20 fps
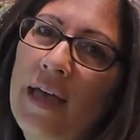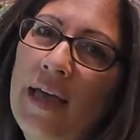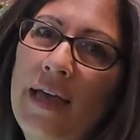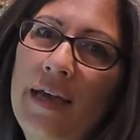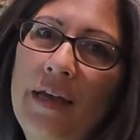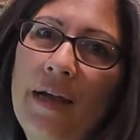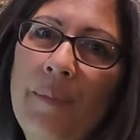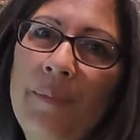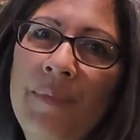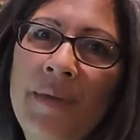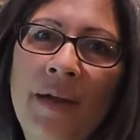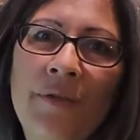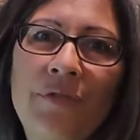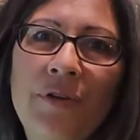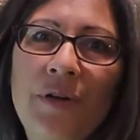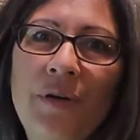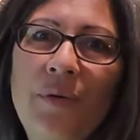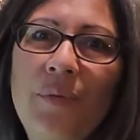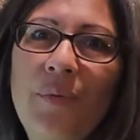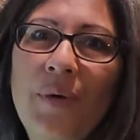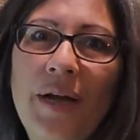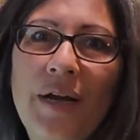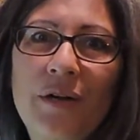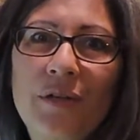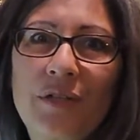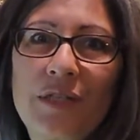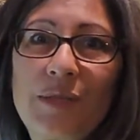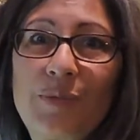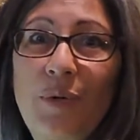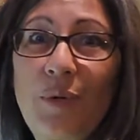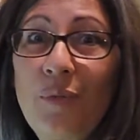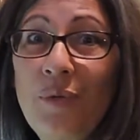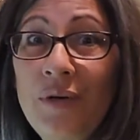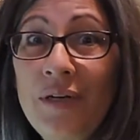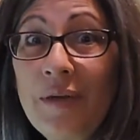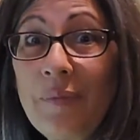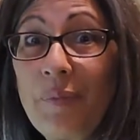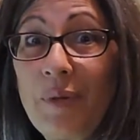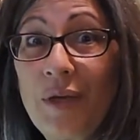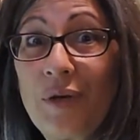hey, I'm never going to wear these, but
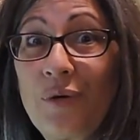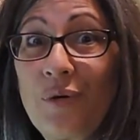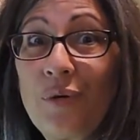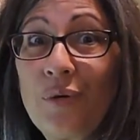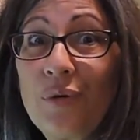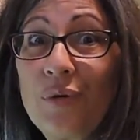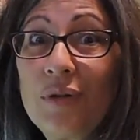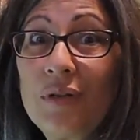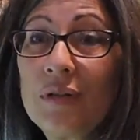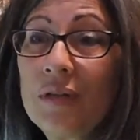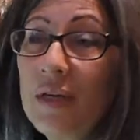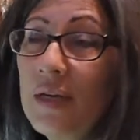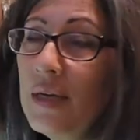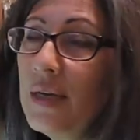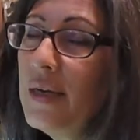wouldn't it be cool